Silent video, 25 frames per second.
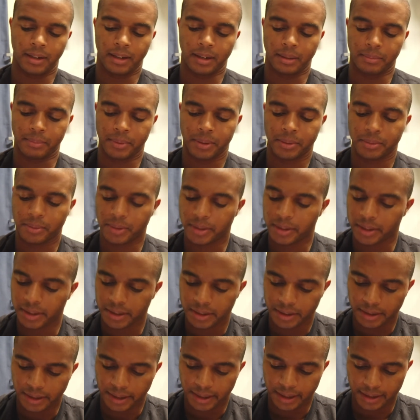I'm going to
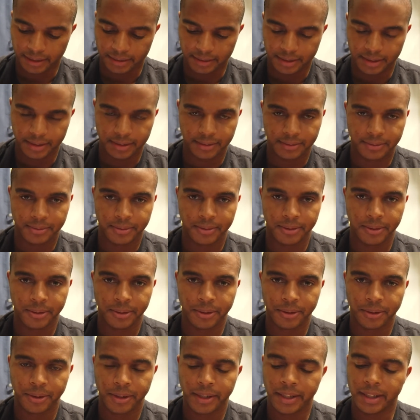run, like I said, the
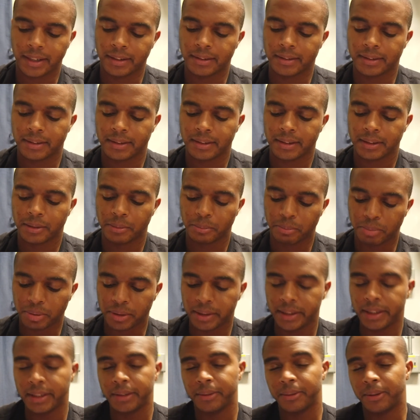408
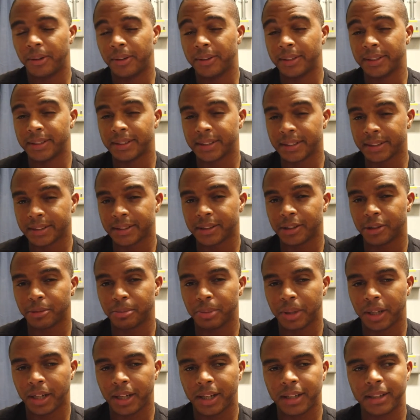complete on the 6.0
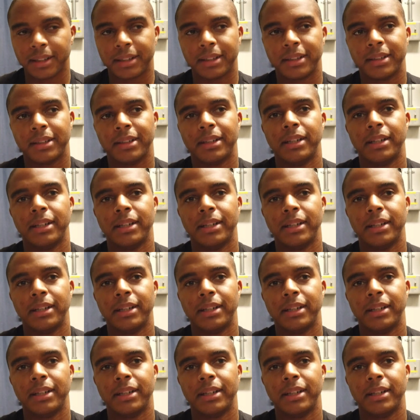block.